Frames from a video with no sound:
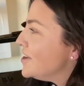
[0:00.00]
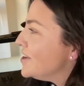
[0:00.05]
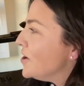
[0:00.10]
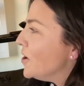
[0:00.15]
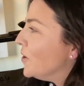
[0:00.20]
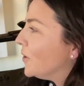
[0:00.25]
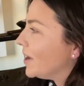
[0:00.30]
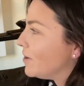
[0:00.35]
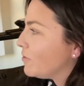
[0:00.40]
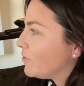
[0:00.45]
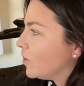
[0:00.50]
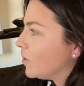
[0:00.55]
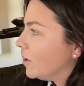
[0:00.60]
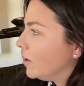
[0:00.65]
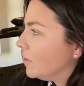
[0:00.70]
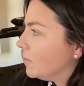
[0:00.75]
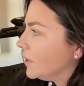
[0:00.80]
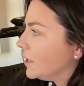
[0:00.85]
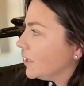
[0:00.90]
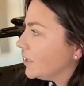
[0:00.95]
Okay,
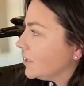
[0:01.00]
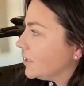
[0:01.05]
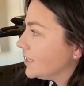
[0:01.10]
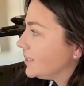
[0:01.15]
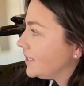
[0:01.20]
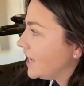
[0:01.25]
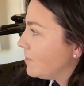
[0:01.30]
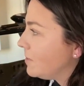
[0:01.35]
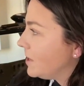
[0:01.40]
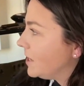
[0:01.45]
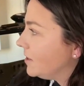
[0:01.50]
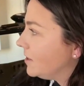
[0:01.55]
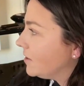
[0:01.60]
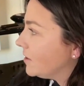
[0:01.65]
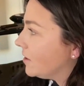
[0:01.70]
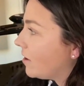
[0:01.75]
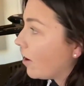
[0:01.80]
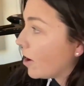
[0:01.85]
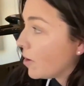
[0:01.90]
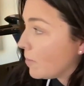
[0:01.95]
from
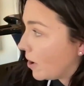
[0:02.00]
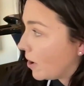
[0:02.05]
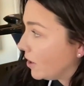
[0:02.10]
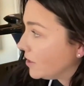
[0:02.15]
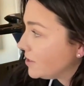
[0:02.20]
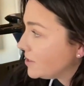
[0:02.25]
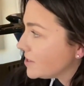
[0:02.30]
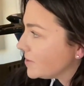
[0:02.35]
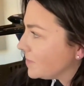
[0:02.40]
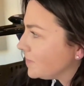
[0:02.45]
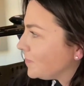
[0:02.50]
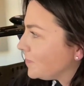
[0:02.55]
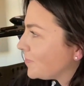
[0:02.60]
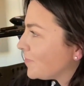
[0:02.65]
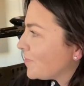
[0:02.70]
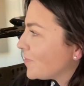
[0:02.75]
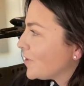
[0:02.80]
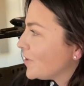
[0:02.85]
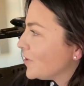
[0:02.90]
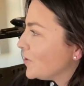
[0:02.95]
Damon Garamond.
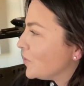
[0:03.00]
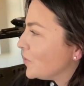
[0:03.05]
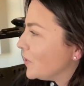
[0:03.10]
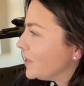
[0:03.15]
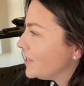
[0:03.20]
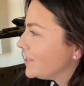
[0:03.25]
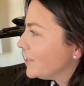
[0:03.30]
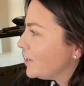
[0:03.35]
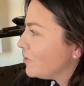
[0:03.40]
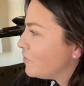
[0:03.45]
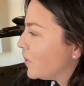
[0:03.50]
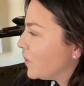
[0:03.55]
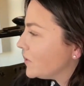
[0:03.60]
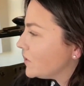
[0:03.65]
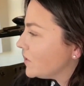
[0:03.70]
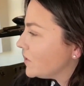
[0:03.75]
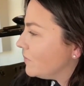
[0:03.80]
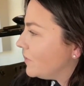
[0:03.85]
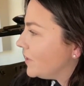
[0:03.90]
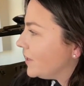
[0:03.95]
You recently have
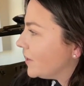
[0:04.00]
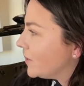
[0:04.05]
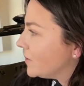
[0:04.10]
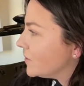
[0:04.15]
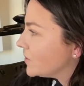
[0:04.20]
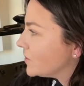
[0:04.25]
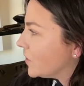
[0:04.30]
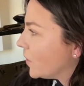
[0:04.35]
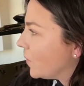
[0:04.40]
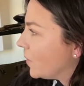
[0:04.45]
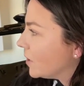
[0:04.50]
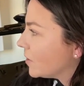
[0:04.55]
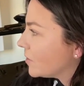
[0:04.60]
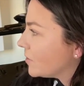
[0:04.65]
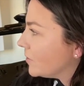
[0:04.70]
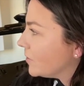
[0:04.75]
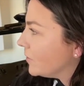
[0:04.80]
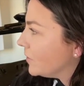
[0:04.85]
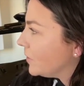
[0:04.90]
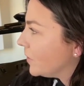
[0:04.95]
posted videos going
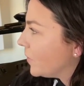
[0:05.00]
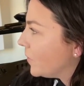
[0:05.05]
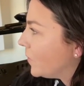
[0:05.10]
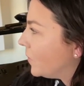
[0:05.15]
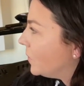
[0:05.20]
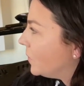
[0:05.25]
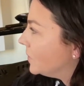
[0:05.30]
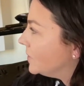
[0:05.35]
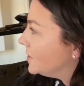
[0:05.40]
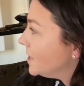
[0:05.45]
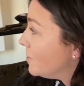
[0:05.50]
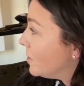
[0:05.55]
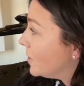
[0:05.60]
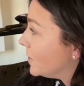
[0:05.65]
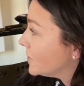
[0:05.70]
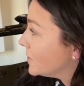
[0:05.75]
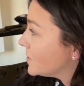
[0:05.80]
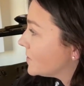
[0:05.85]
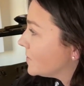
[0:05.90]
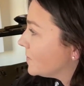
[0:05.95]
through your old
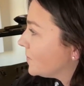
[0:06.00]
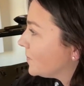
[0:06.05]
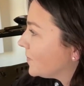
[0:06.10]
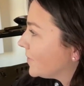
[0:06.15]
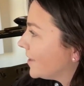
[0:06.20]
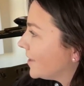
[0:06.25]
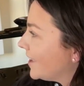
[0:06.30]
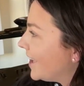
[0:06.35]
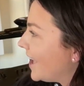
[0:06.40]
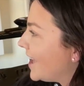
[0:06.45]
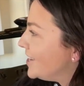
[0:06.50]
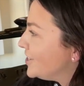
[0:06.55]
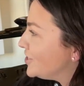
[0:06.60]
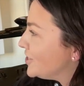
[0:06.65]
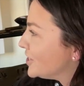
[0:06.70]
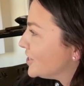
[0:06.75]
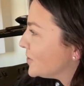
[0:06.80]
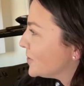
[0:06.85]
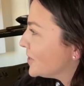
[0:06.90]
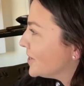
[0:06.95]
demos. Any
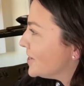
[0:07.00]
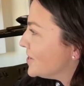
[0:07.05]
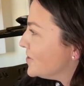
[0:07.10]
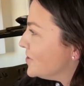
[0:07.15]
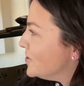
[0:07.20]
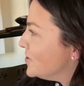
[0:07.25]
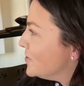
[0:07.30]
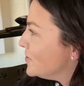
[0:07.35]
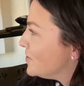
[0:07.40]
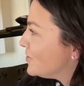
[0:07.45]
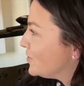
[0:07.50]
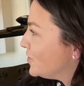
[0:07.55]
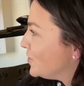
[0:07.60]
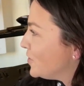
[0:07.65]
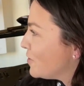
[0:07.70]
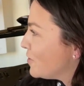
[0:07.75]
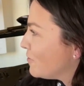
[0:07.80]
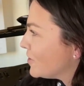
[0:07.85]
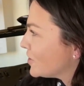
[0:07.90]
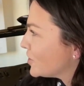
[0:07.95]
chance we could get a new
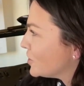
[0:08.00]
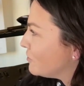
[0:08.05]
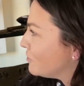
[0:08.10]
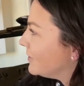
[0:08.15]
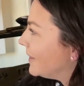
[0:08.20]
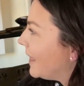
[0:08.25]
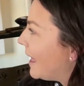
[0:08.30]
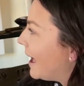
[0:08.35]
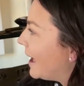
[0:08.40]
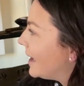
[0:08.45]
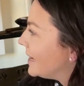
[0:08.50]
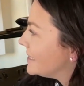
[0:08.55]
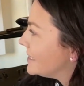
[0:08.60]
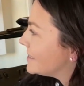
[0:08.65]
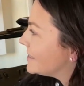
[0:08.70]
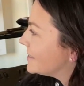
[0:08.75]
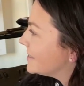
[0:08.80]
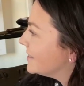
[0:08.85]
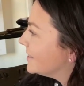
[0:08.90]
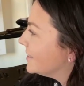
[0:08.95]
studio version of
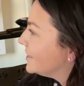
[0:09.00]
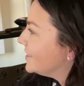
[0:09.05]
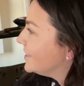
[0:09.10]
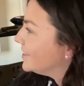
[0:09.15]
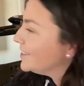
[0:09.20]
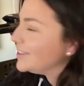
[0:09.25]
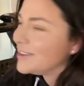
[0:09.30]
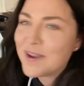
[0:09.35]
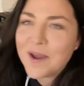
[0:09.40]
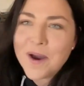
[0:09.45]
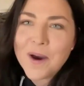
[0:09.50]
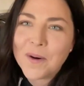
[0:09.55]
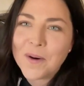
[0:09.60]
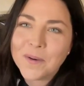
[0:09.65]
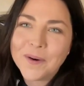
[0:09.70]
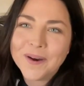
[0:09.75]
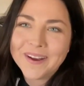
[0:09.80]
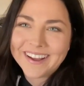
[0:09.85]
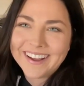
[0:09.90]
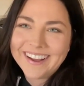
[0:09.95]
Lies?
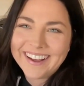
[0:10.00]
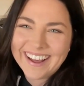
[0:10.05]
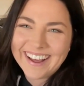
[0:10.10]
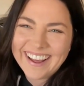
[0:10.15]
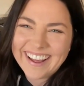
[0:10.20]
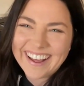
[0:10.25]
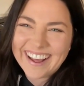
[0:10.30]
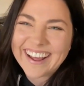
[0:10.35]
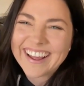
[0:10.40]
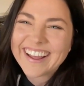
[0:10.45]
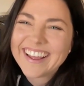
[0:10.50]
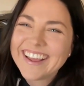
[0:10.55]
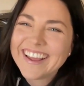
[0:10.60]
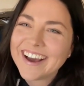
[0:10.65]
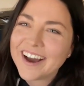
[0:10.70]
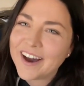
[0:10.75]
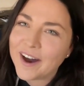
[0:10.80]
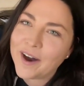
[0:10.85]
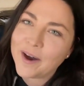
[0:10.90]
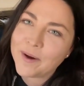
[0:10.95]
No.
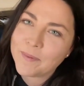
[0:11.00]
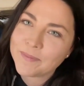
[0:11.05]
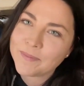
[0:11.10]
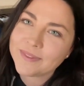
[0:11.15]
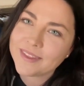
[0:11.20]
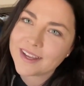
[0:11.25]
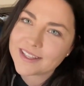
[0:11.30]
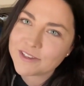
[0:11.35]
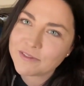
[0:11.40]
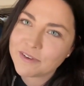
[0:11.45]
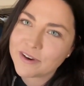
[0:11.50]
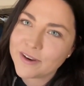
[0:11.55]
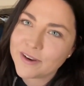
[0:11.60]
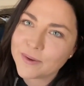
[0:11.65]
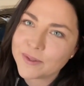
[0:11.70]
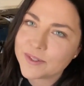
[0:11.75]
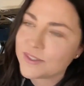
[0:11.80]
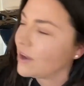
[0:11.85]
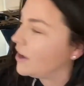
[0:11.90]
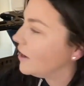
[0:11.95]
That's a very
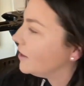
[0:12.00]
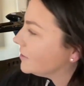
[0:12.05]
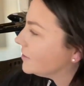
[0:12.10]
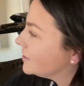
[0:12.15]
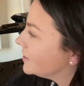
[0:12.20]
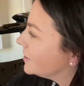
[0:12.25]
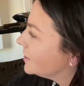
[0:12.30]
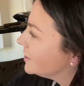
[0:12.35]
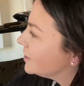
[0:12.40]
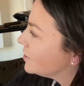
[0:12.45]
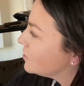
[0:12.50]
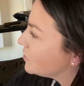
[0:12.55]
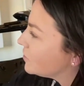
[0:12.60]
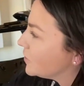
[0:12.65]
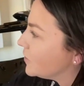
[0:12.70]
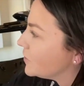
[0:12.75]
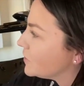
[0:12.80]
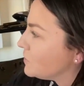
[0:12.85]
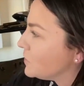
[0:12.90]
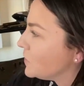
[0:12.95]
old song, for
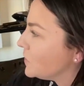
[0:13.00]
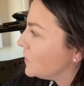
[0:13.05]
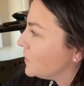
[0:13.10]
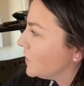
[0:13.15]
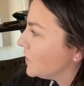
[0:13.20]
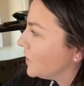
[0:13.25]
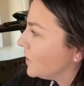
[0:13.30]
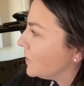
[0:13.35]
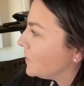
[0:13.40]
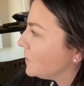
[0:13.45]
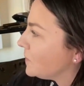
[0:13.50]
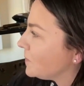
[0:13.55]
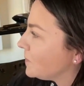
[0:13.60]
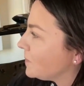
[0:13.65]
those of you who don't know.